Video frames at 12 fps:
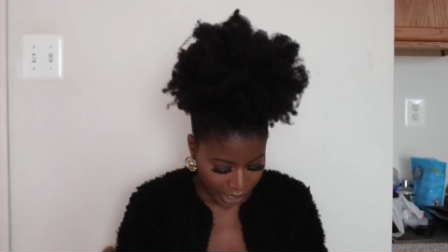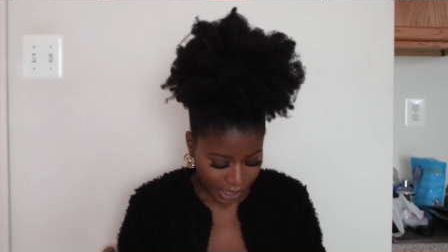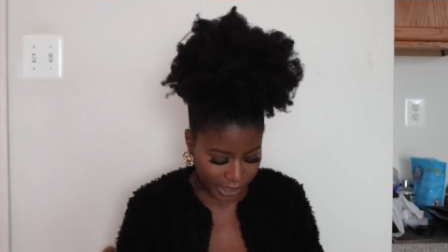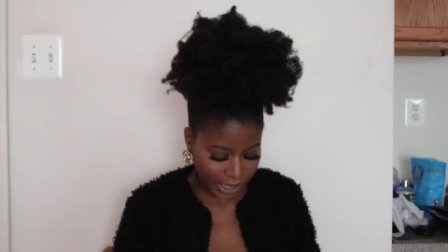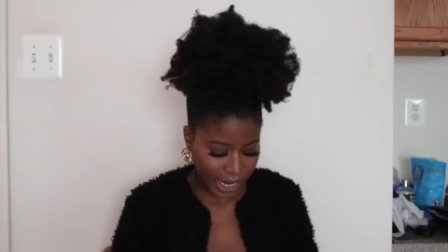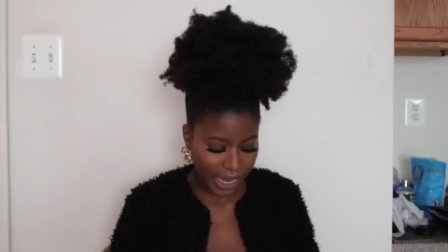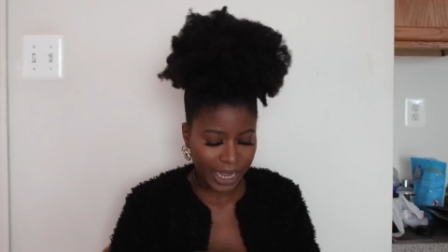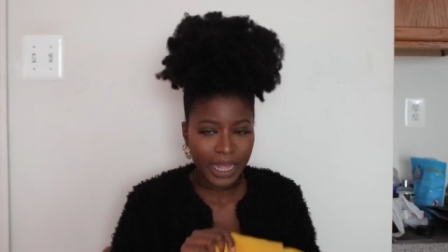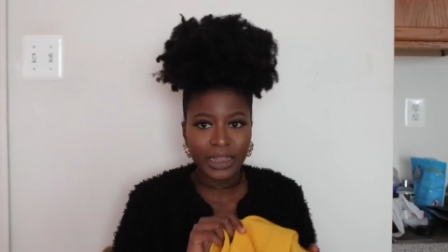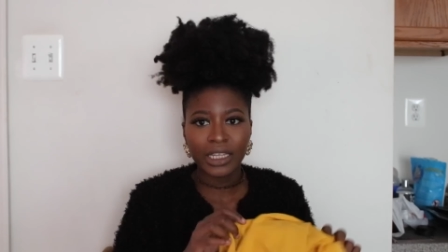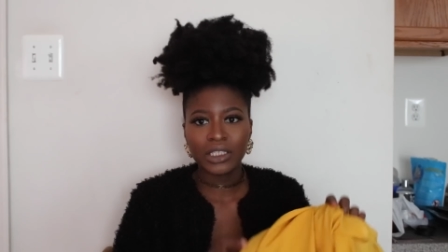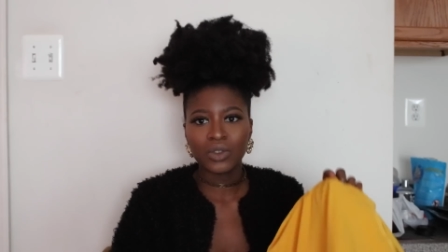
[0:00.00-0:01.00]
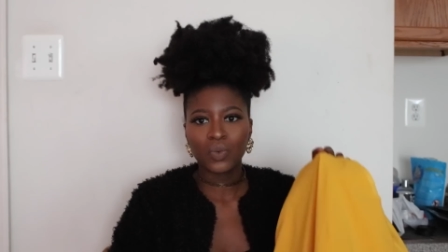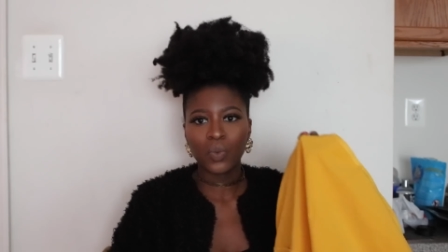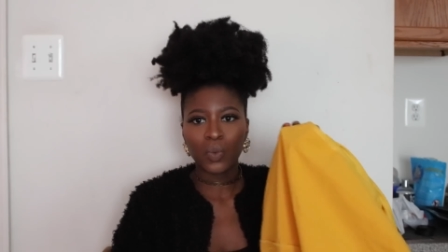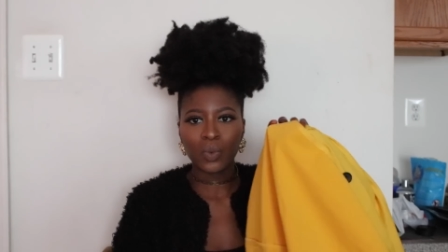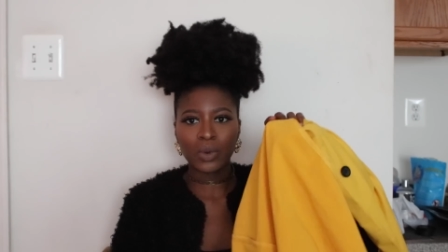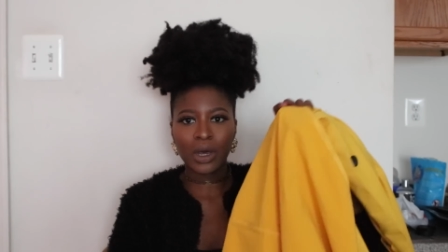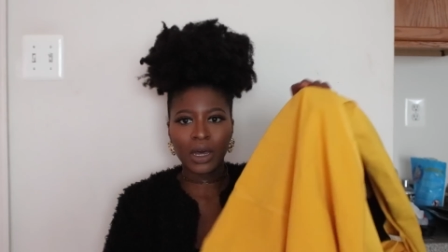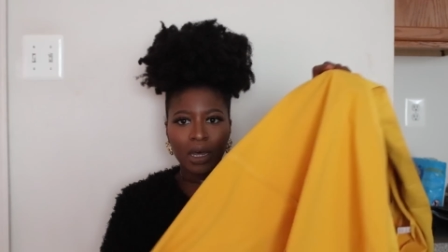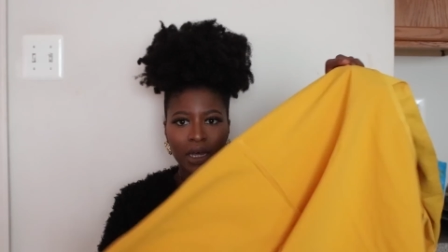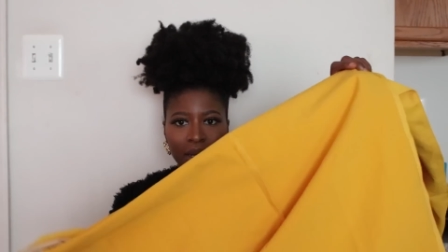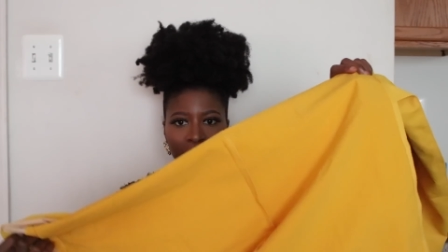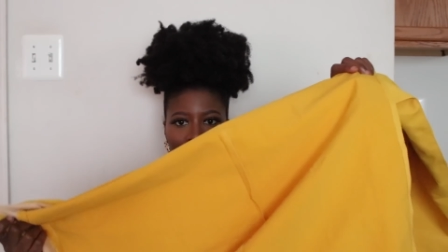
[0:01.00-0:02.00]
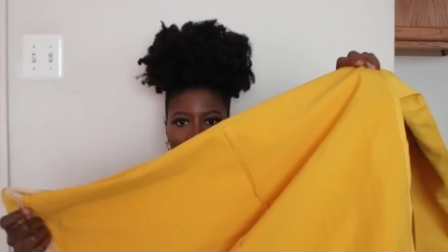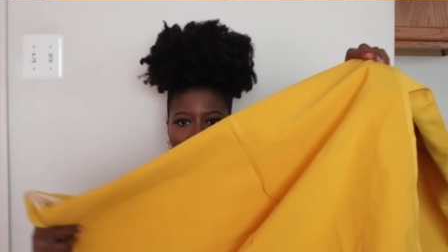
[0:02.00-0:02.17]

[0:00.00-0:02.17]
and then I got this uh,